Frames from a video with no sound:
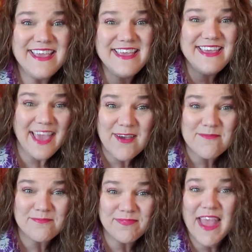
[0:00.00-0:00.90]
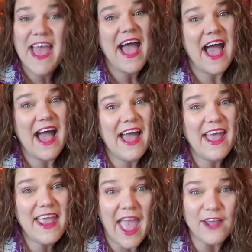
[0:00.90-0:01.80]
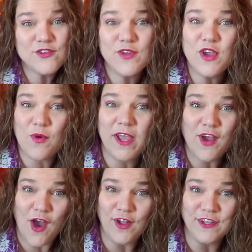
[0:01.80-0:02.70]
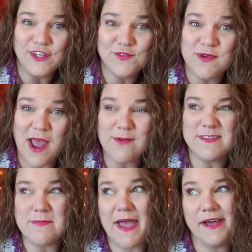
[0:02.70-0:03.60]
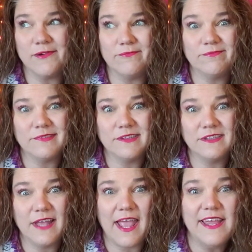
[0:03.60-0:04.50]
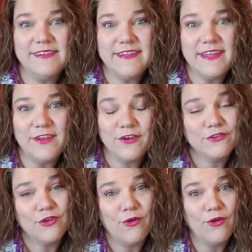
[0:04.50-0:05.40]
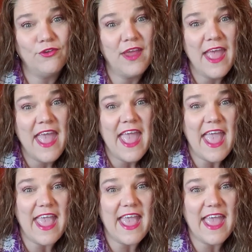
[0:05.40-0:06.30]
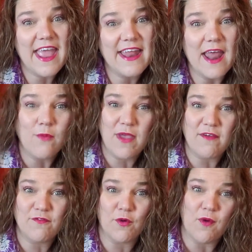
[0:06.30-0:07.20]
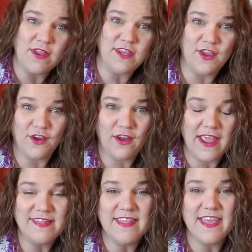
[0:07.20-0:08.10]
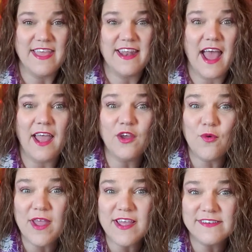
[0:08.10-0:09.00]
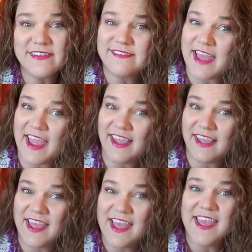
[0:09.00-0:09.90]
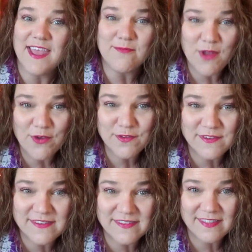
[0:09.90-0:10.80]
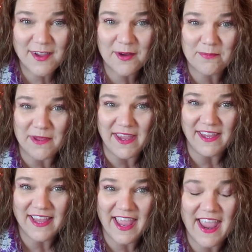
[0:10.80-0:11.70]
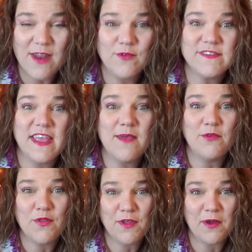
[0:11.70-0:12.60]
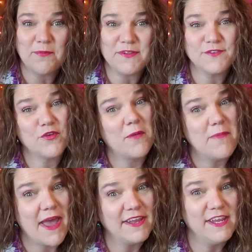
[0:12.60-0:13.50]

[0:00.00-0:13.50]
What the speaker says: Yep, I actually quit college when I was about 18 years old, and I went for 1 year, and then I quit to take hypnotherapy and was a hypnotherapist for about a